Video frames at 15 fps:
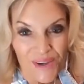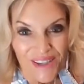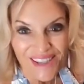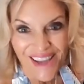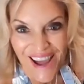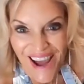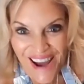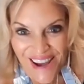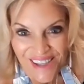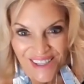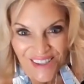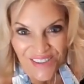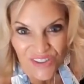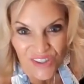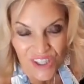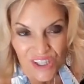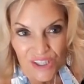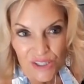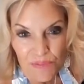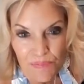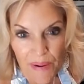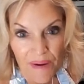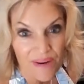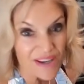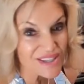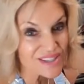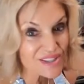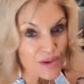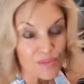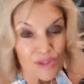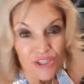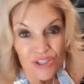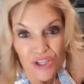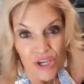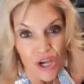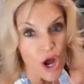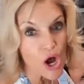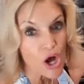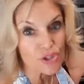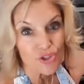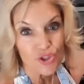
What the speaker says: We're gonna add in the asparagus, and then we're just gonna